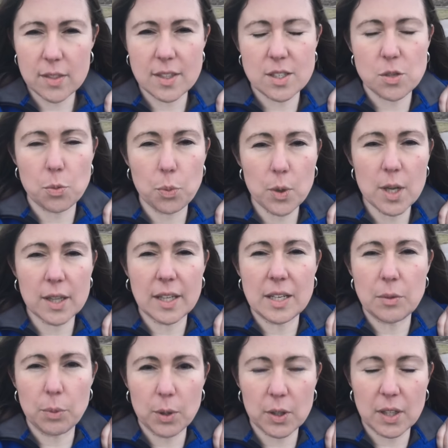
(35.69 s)
this
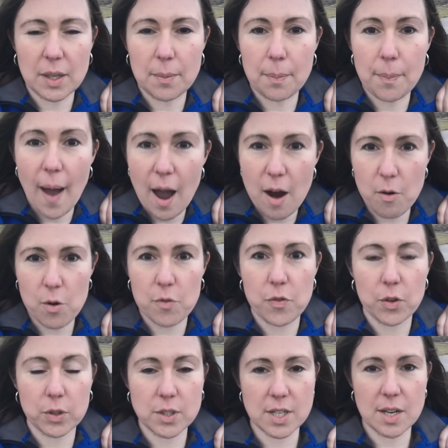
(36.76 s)
really, really
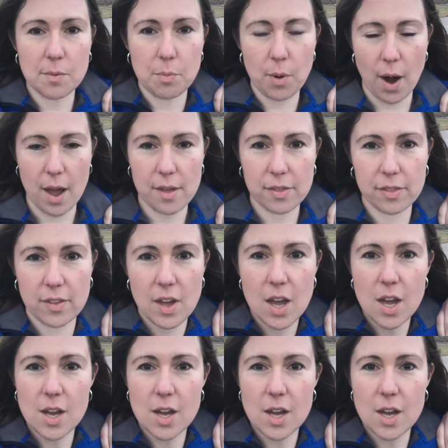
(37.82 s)
powerful deep breath.